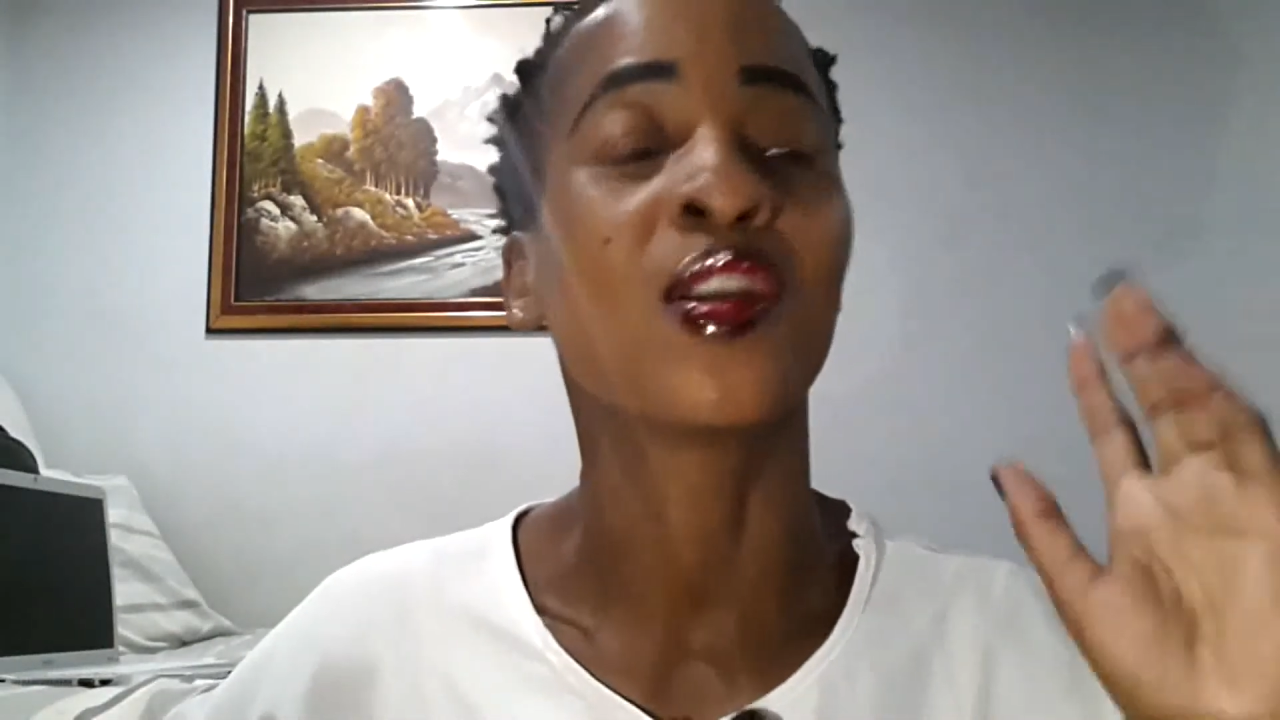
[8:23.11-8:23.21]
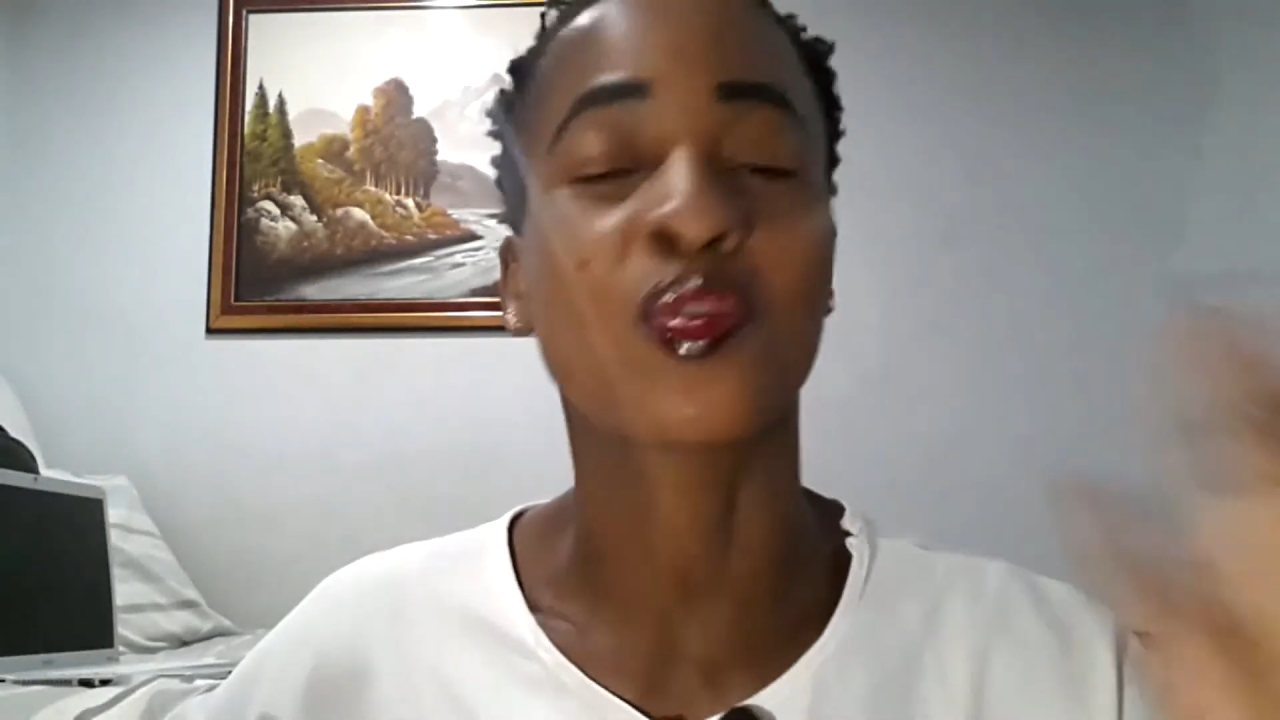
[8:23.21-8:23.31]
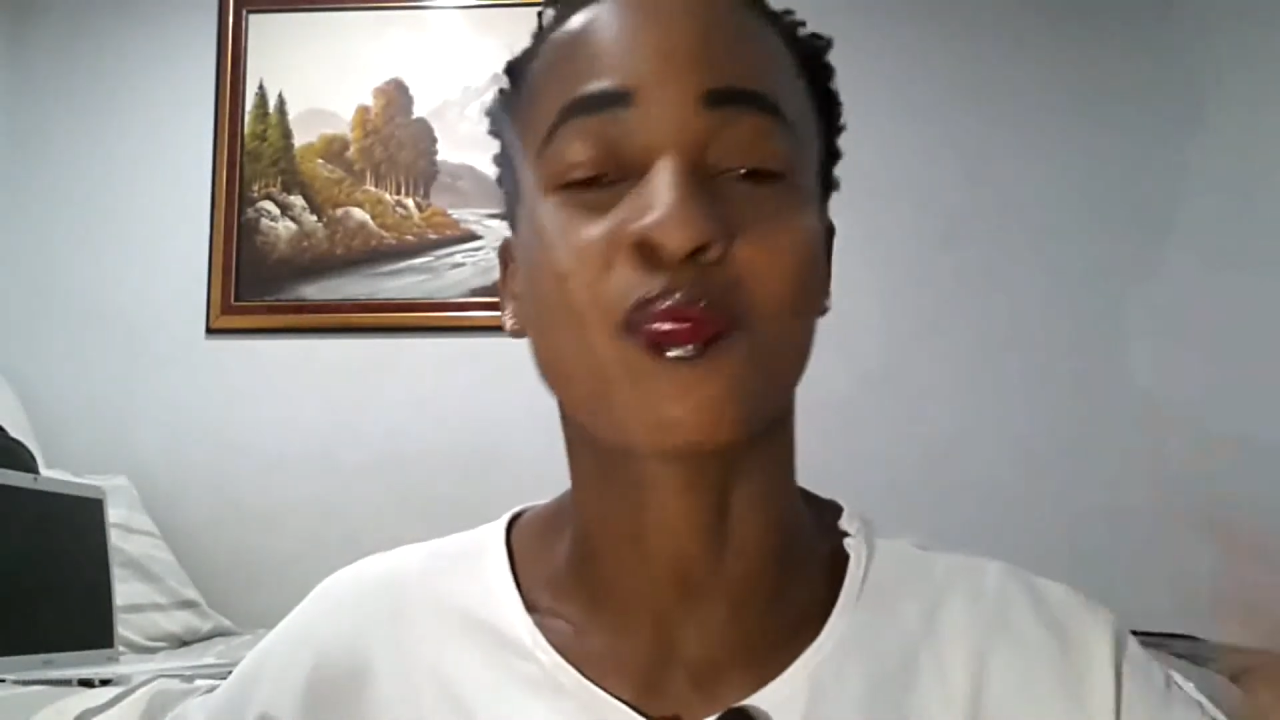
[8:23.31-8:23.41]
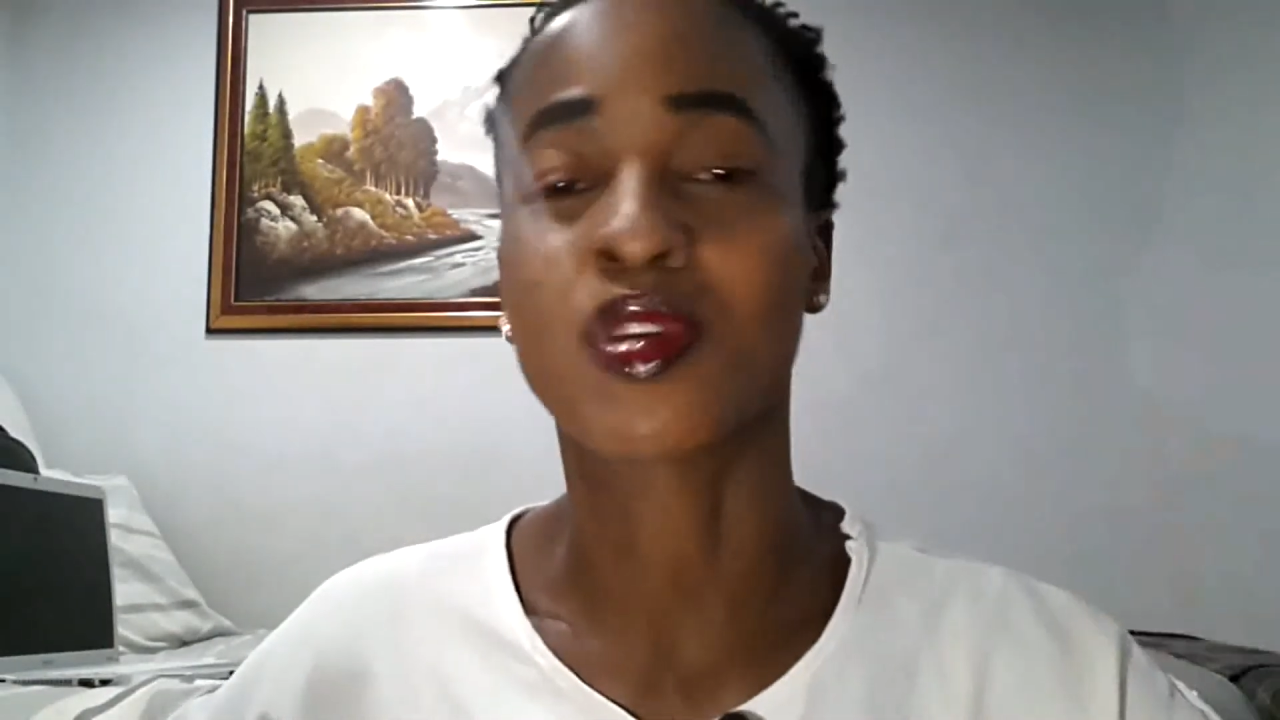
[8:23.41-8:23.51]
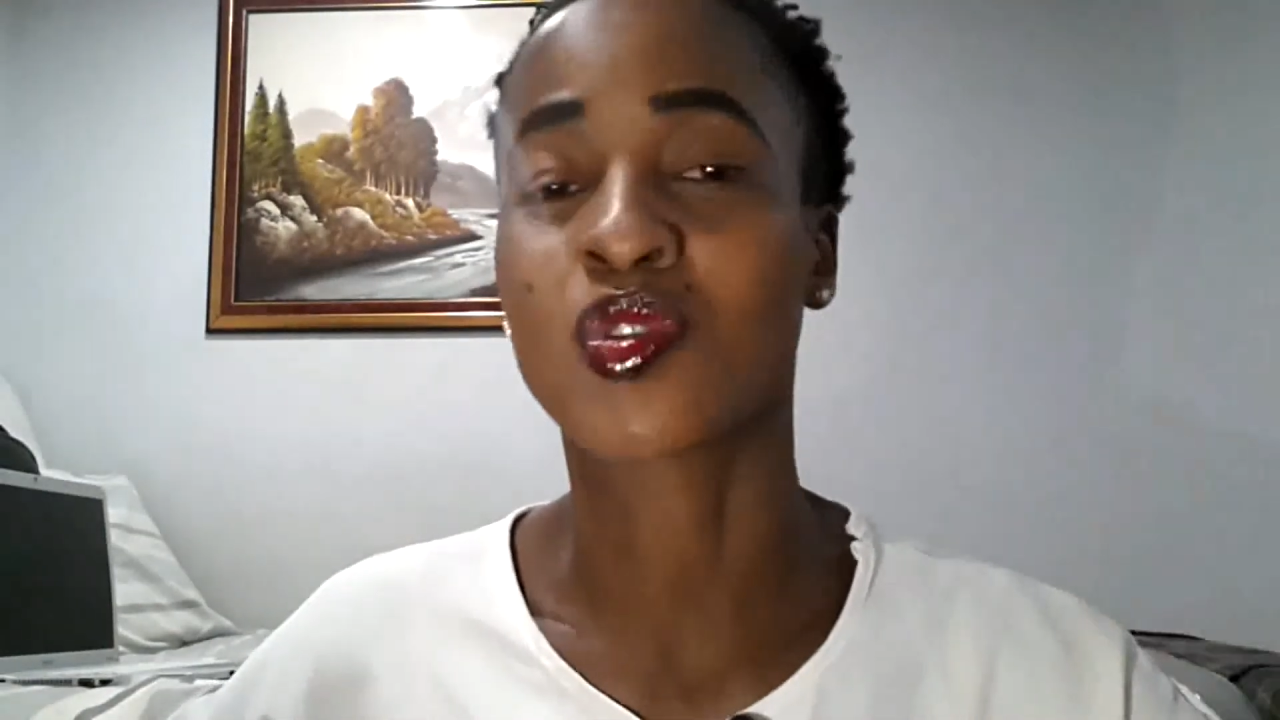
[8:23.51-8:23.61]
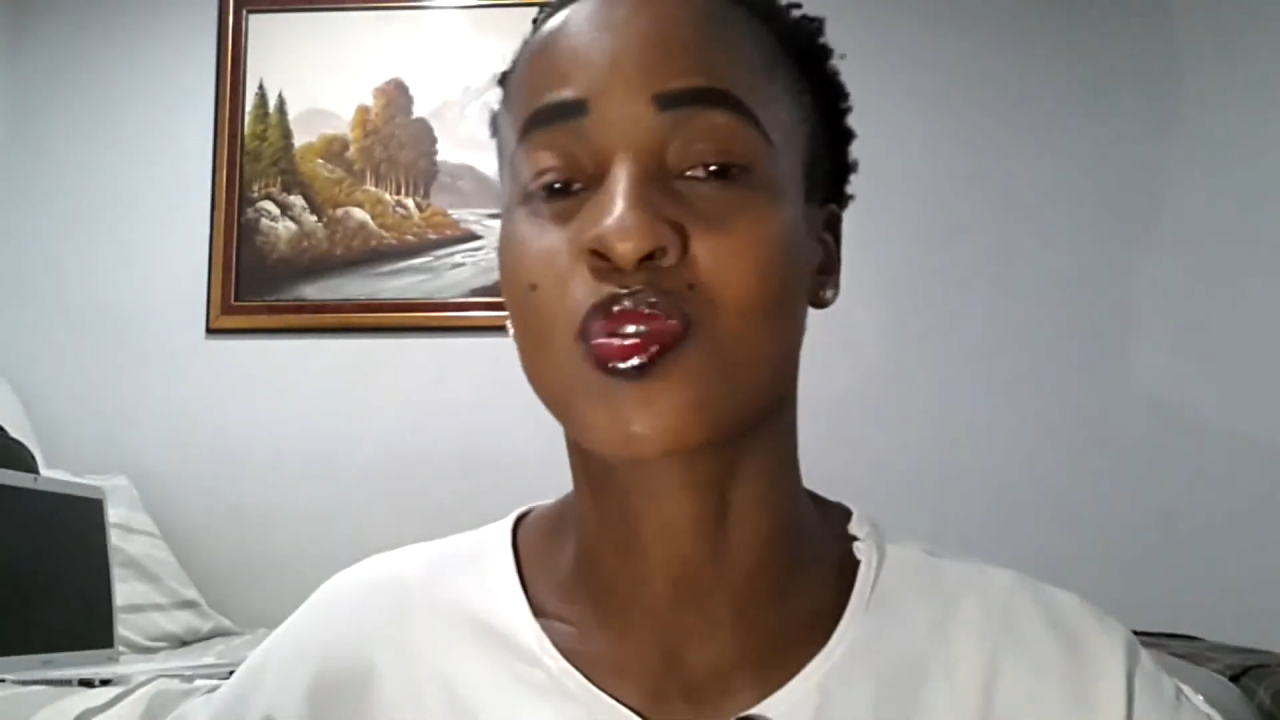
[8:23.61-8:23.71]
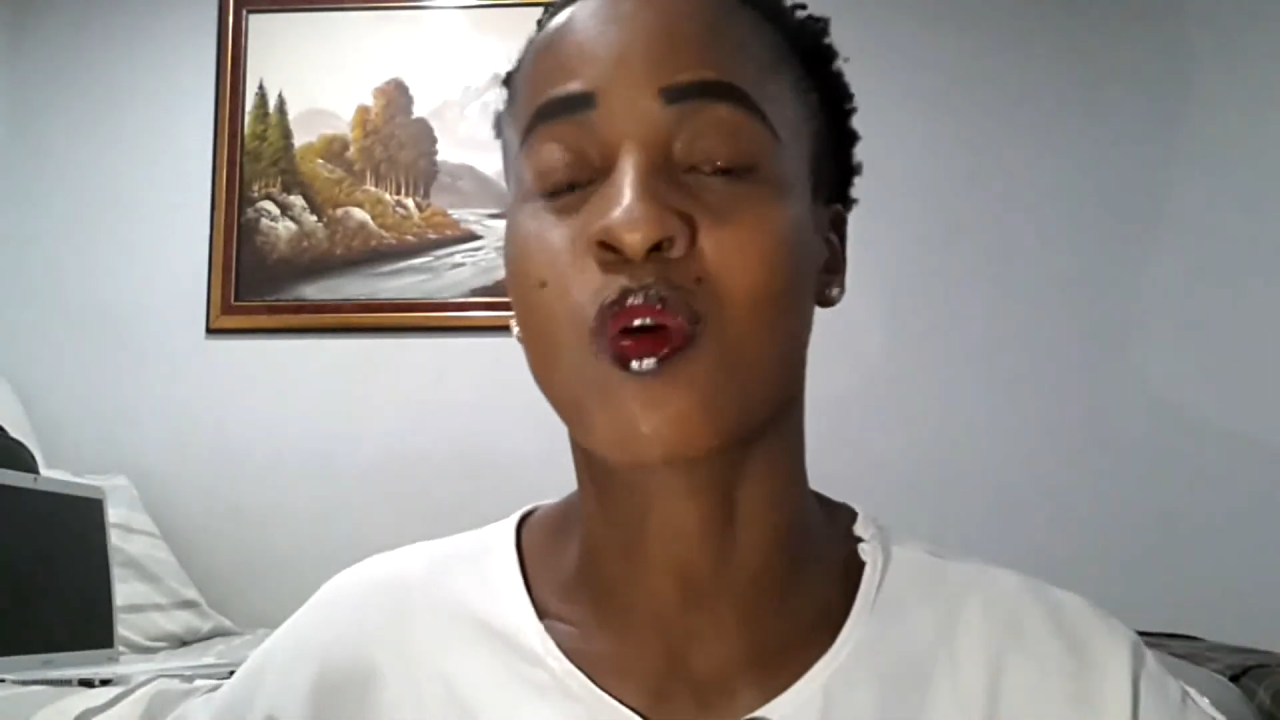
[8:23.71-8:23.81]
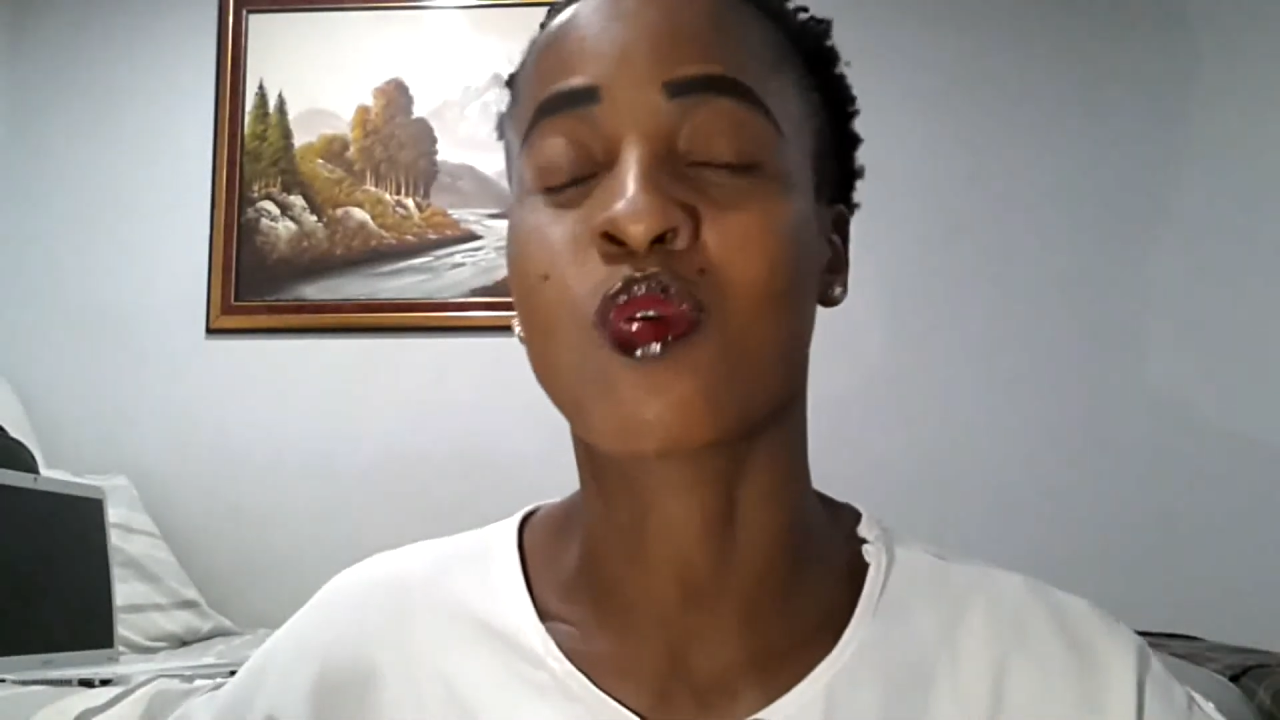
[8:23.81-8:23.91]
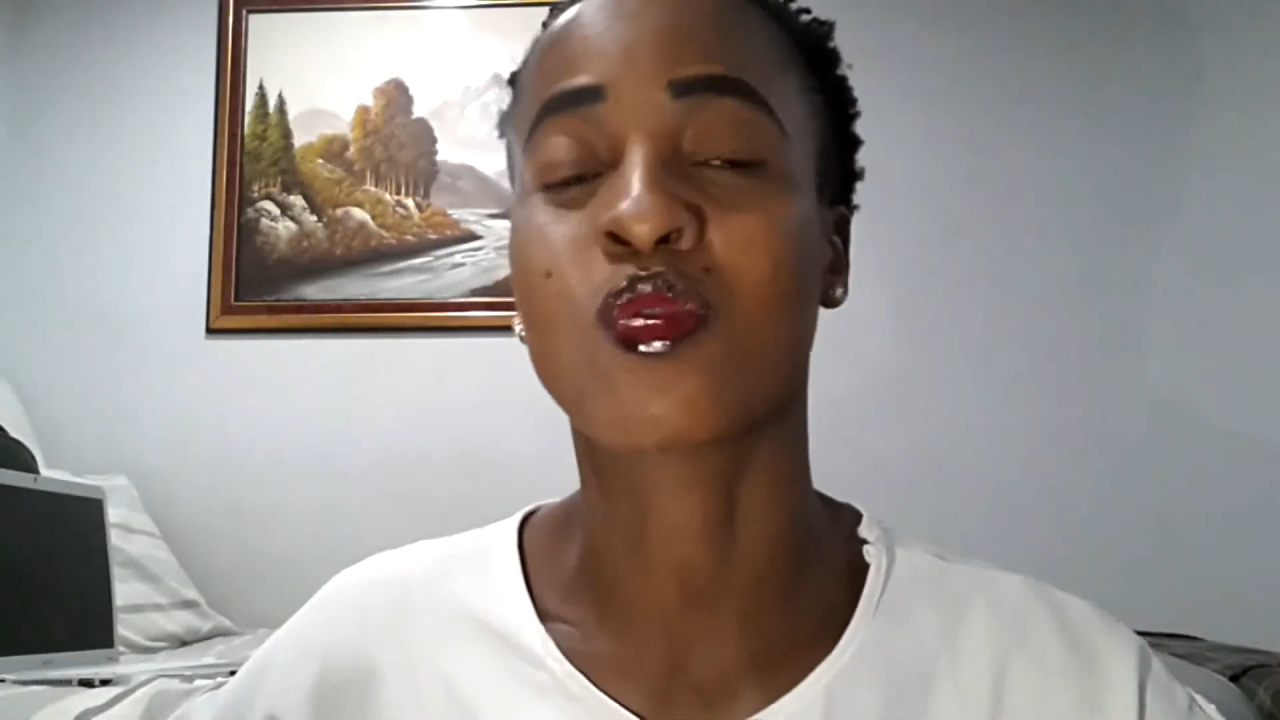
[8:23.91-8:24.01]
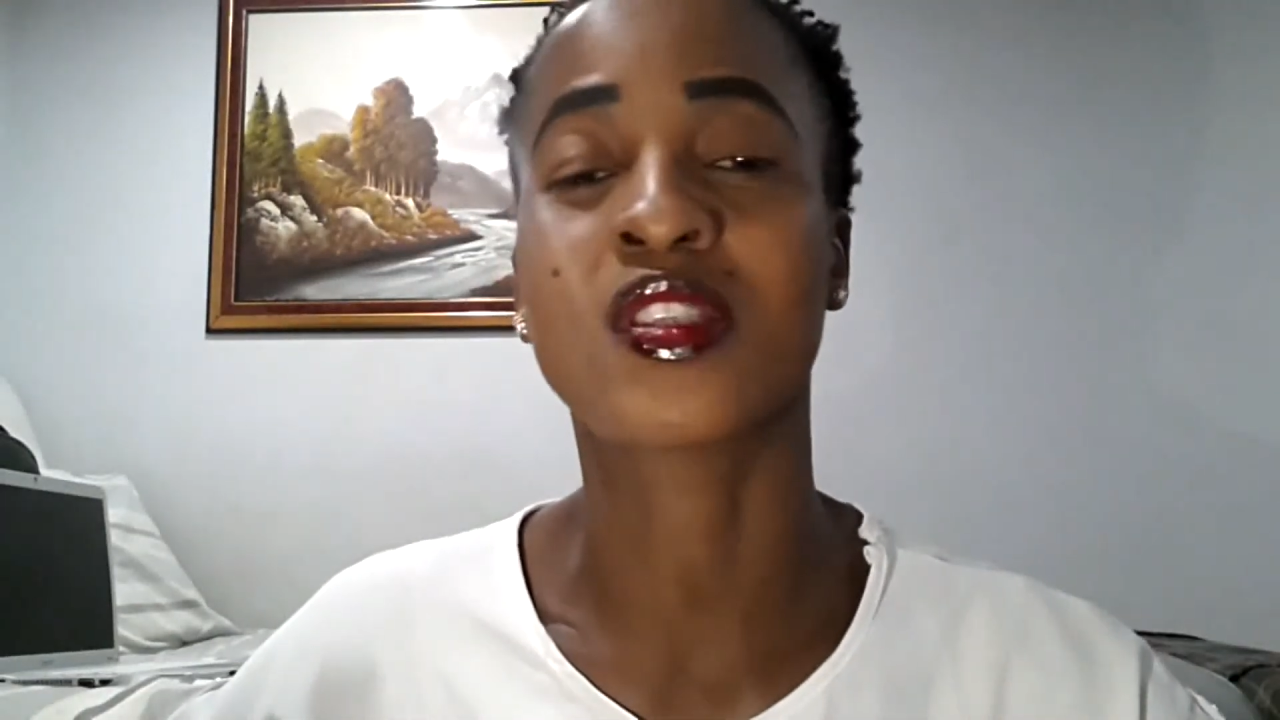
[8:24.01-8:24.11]
to make
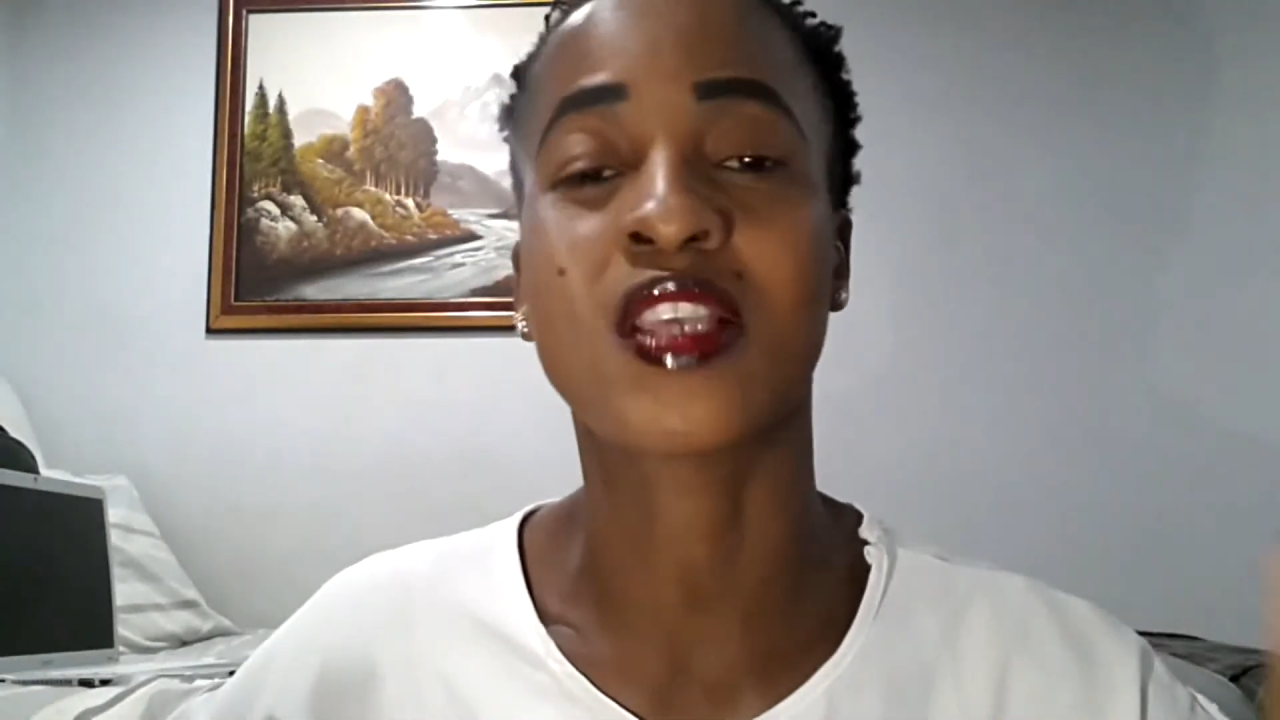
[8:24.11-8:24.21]
sure